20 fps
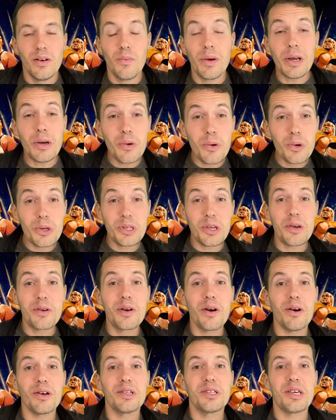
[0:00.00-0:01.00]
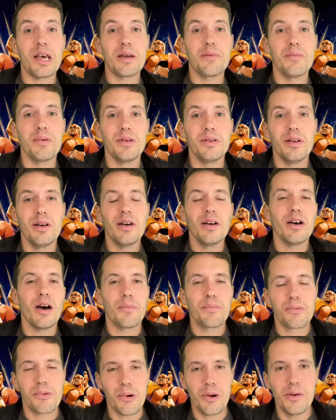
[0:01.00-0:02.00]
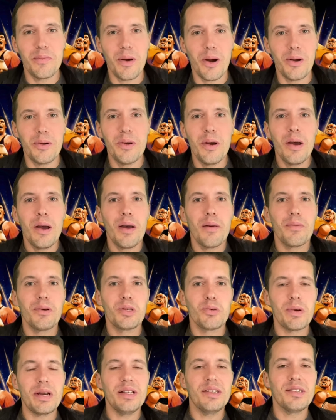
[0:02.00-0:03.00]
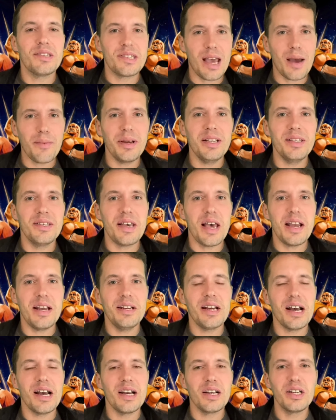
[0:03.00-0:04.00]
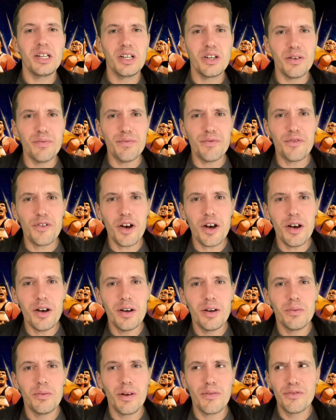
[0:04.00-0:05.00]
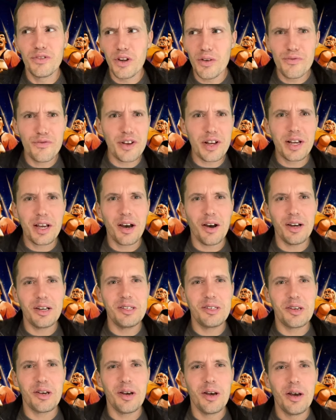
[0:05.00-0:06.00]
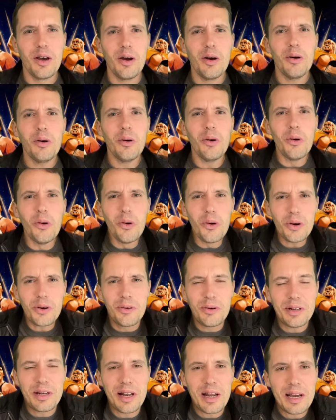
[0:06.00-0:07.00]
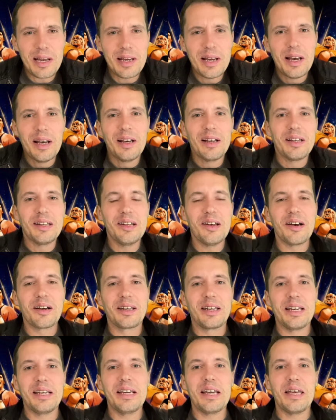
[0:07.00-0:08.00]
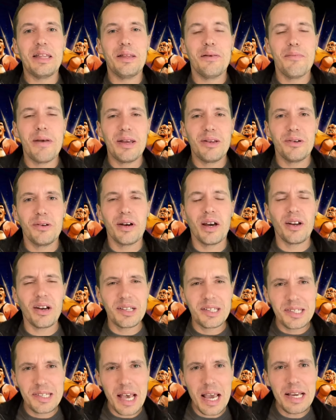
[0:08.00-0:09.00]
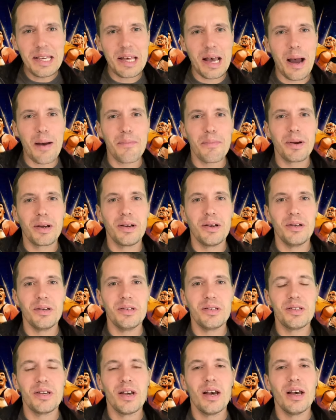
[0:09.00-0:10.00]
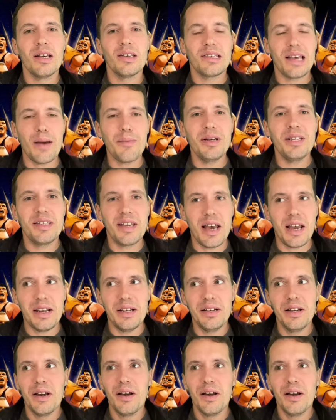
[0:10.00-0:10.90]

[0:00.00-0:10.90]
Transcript: We also got a segment, a promo between Sami Zayn and Gunther with Ludwig Kaiser awkwardly lurking in the middle. And I say that because Sami Zayn